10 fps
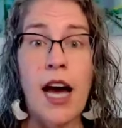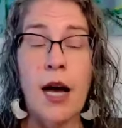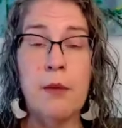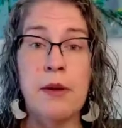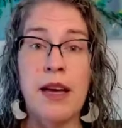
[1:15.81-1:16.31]

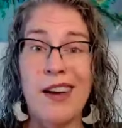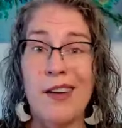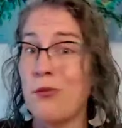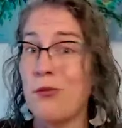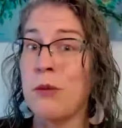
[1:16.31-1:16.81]
um,
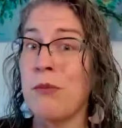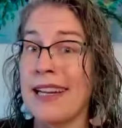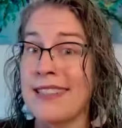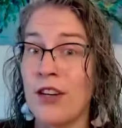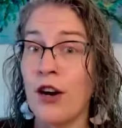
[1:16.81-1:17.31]
we
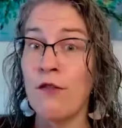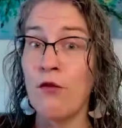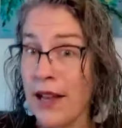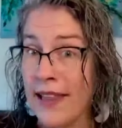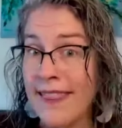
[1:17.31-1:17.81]
might
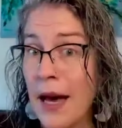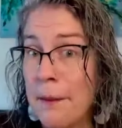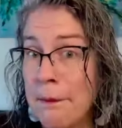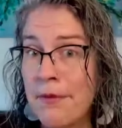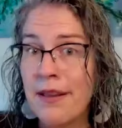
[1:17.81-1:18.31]
avoid
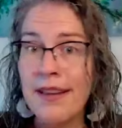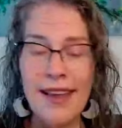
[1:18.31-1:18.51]
them.